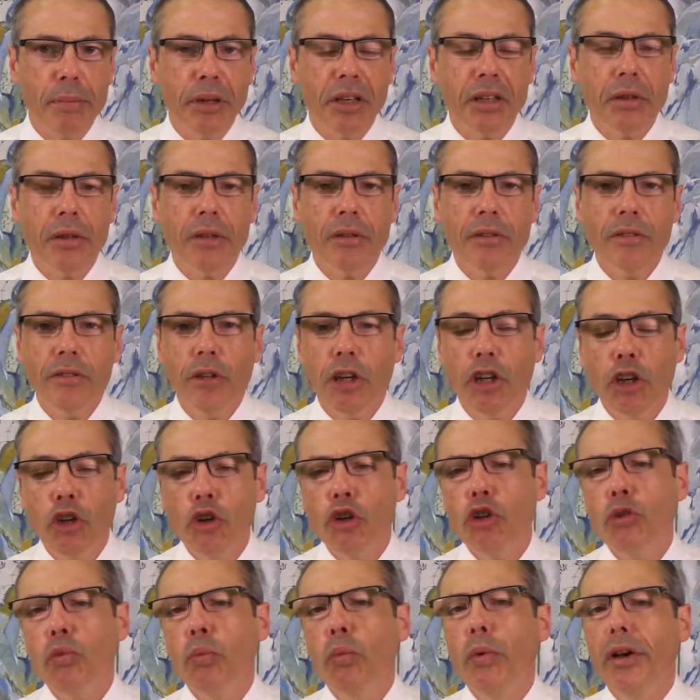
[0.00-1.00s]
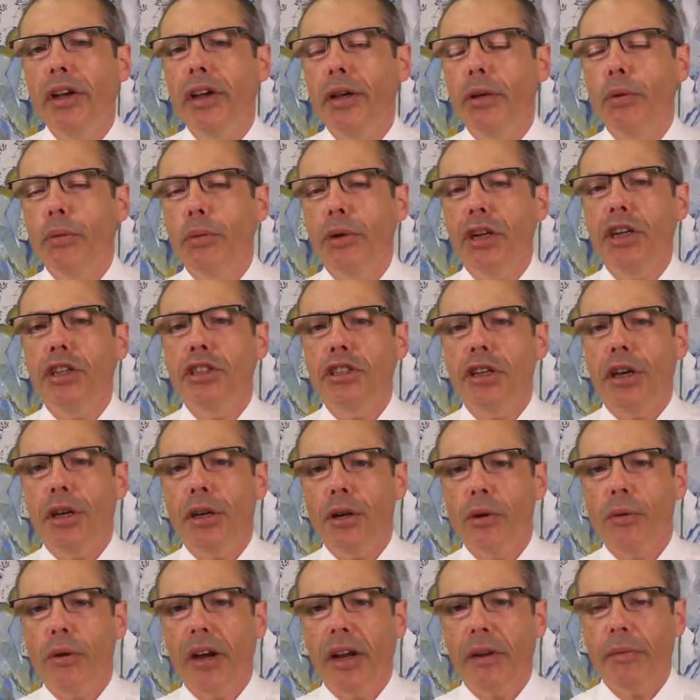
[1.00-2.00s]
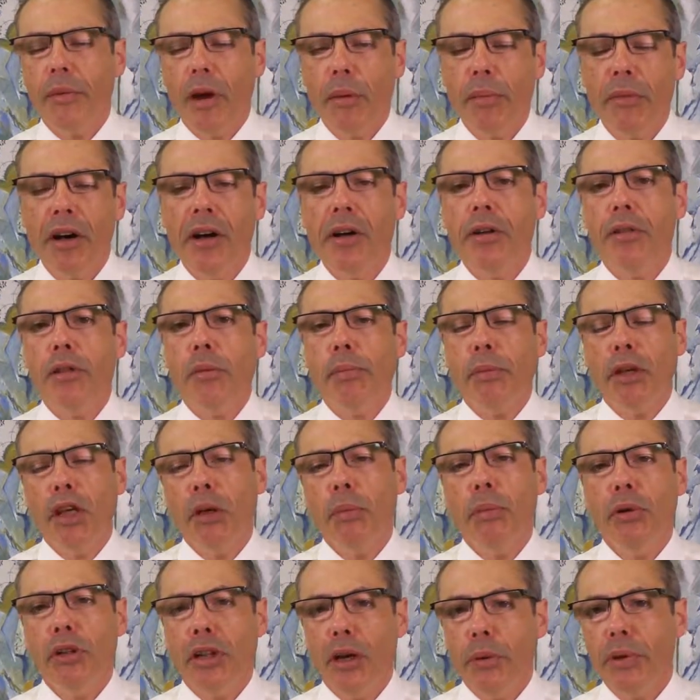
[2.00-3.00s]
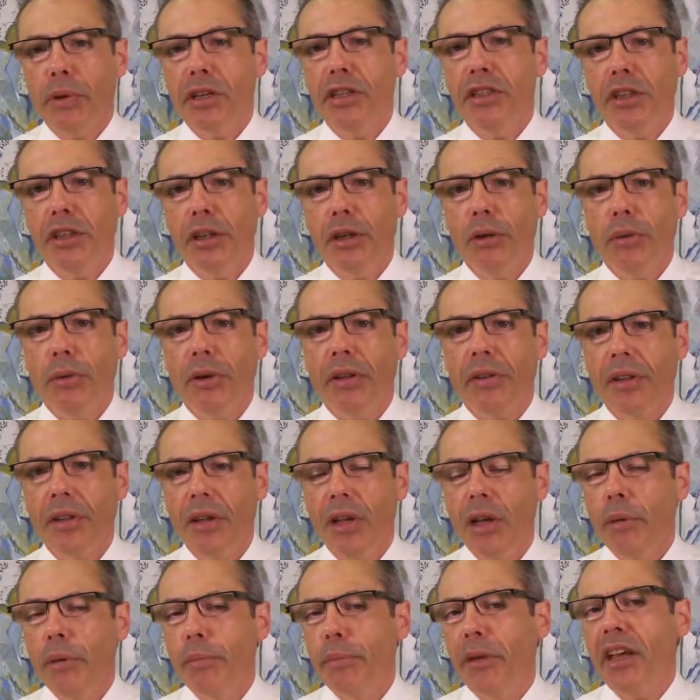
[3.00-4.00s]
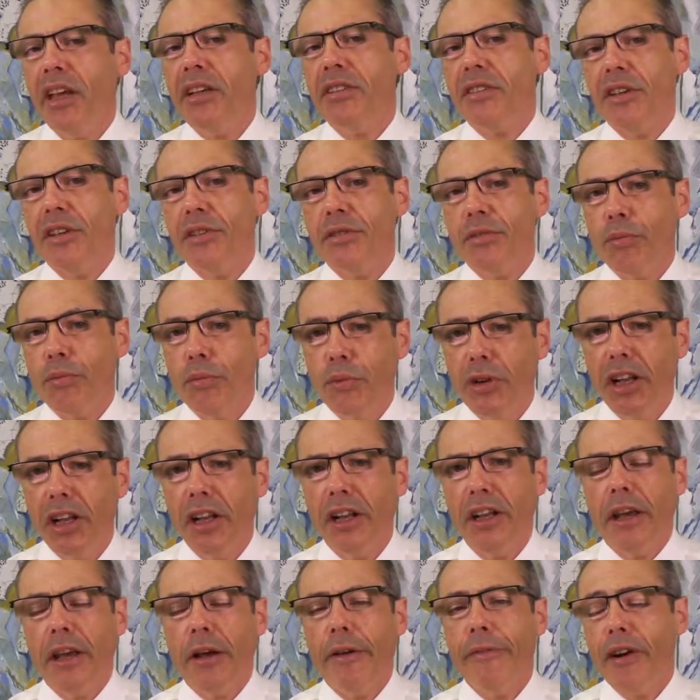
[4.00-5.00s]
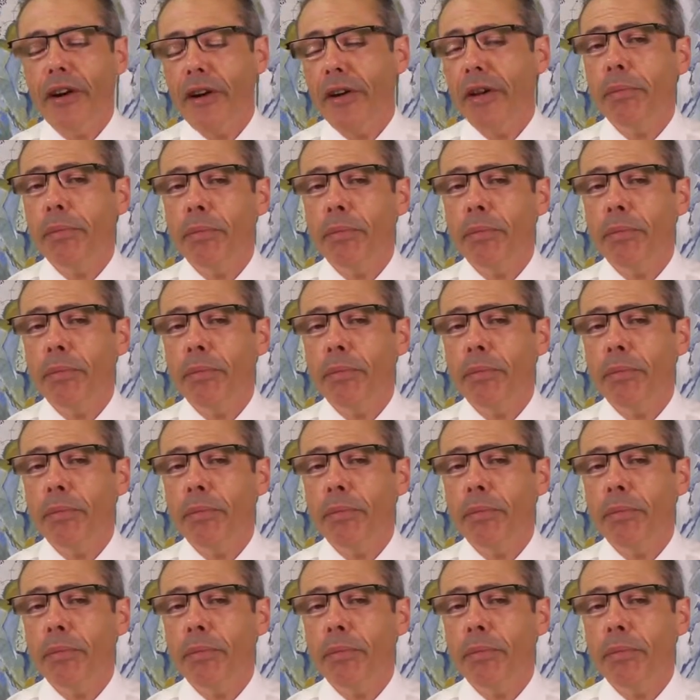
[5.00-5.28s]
but the goodwill we generate among the people that we deal with makes us really a very